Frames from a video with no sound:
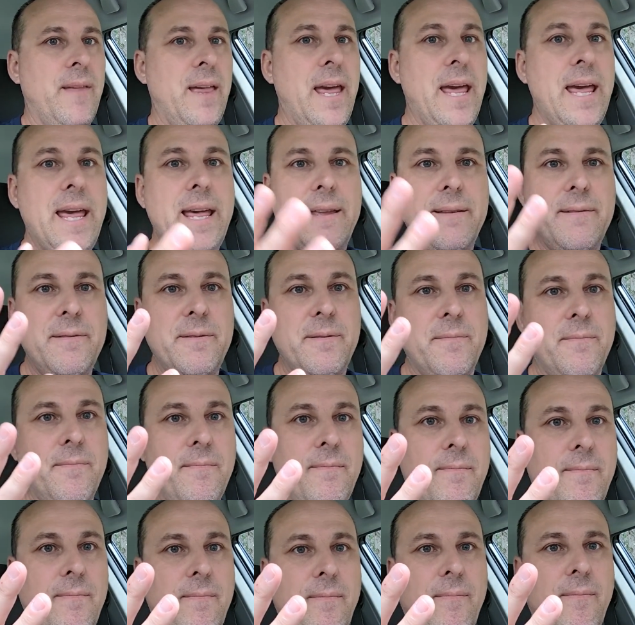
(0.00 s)
And
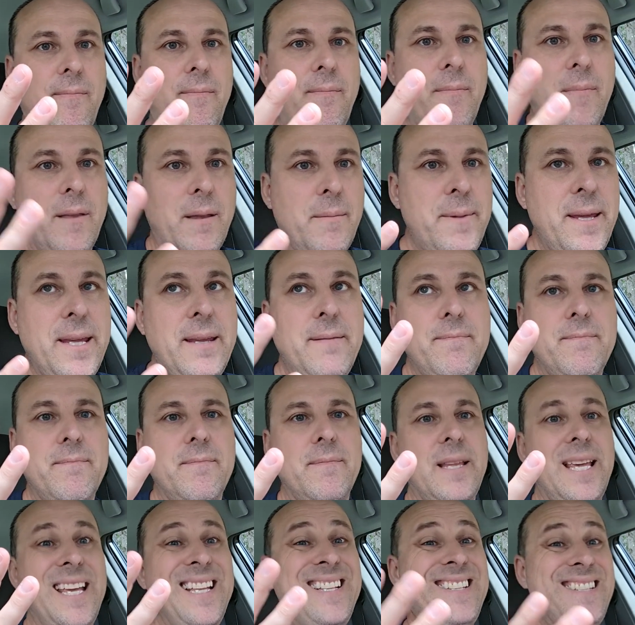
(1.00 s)
I mean,
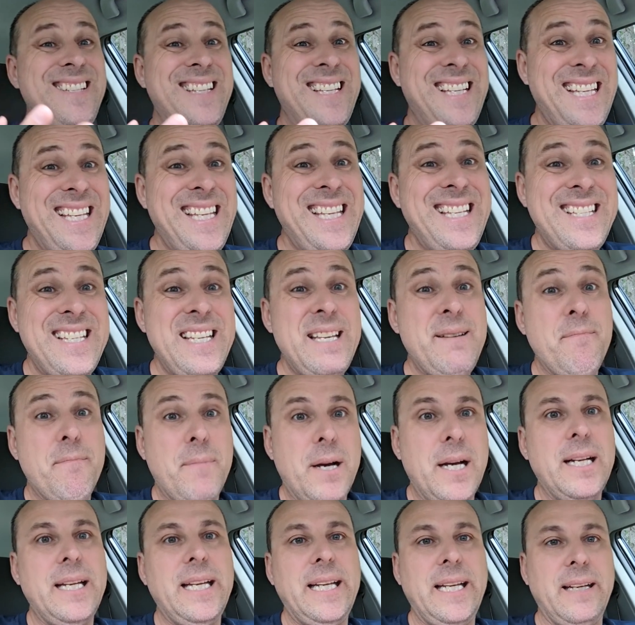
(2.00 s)
it's easy
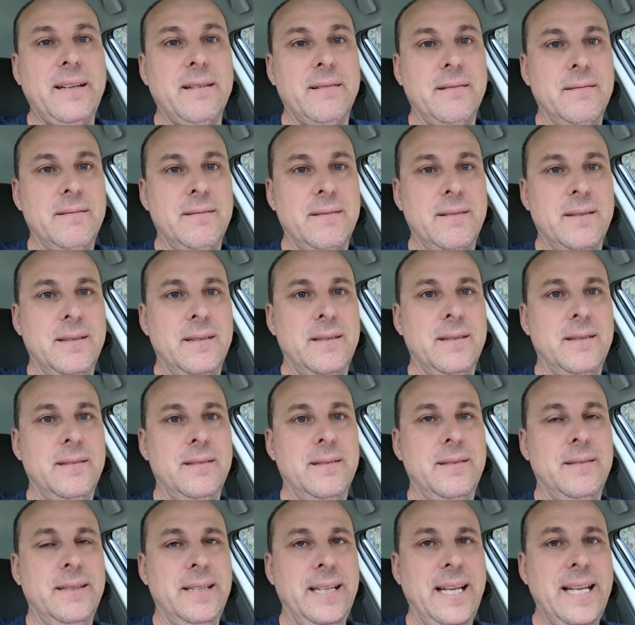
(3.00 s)
money.
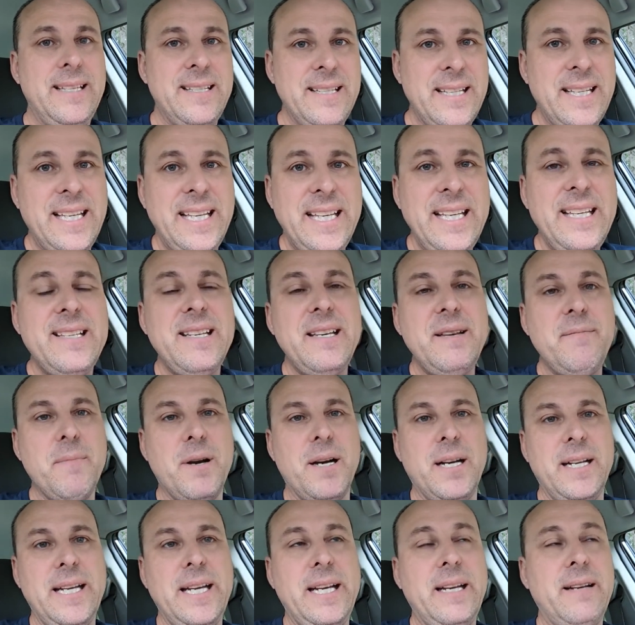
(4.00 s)
It's easy
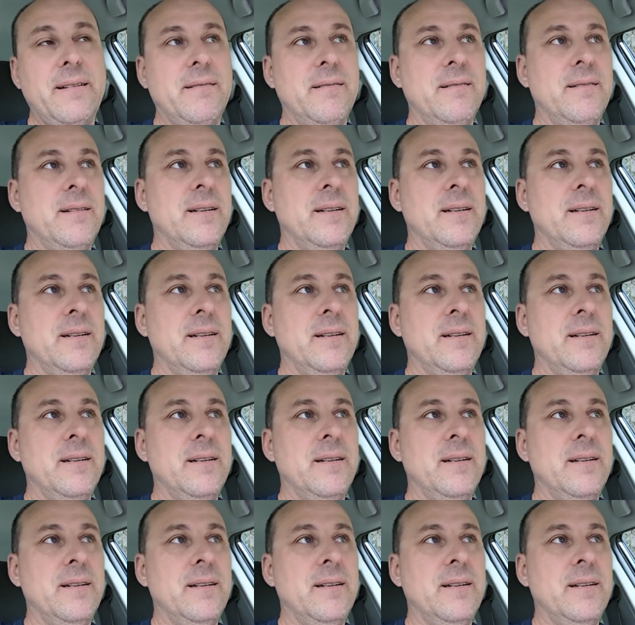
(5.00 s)
money.